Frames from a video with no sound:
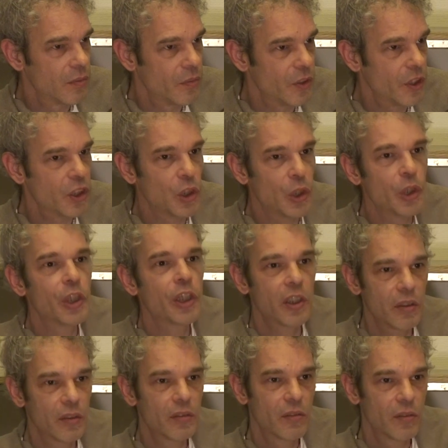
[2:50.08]
We are learning.
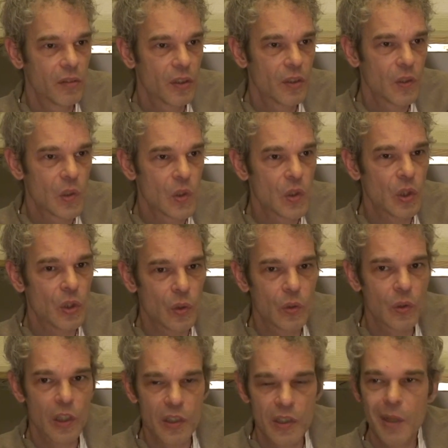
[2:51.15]
So
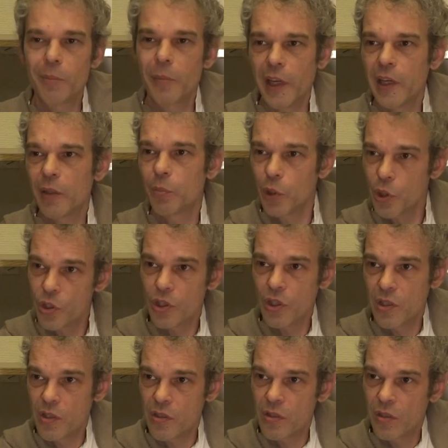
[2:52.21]
accept that
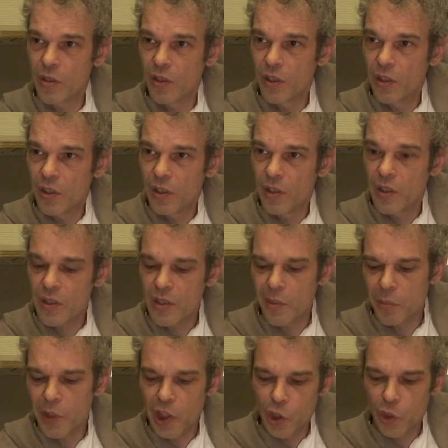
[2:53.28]
process,
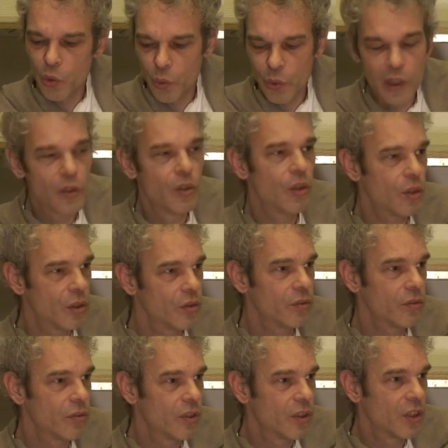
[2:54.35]
accept that you will learn,
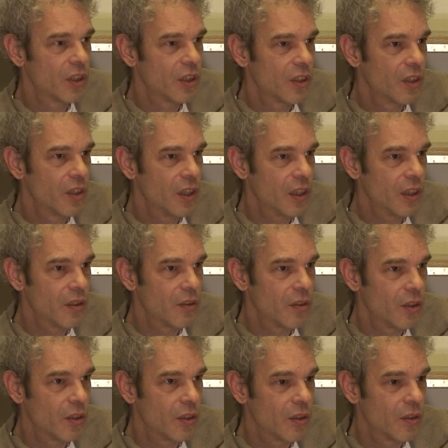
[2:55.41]
and
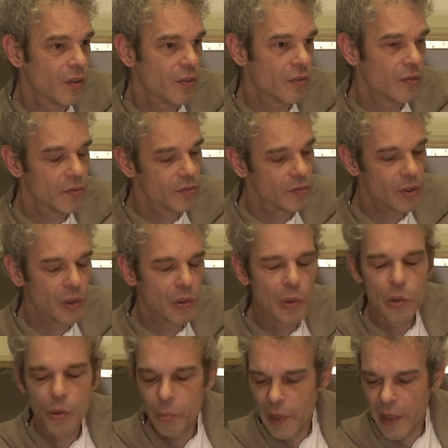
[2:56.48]
don't
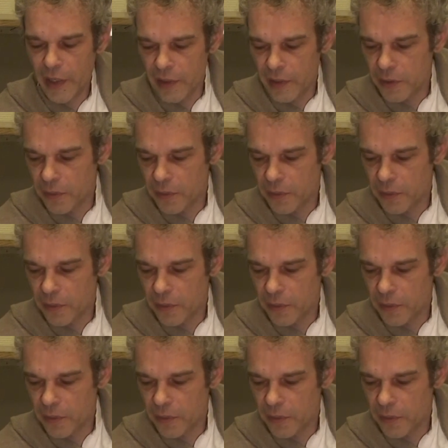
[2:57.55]
look back.